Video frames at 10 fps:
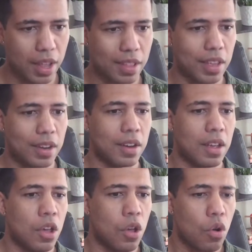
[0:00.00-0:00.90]
And then
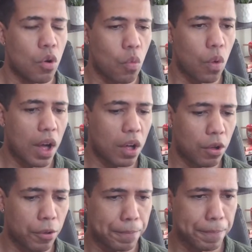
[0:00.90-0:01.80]

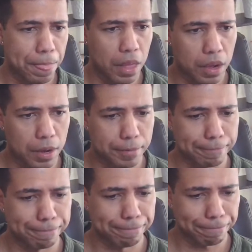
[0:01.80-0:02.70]
while
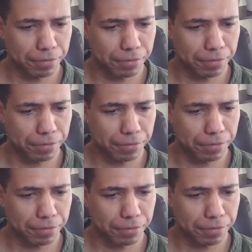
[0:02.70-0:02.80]
and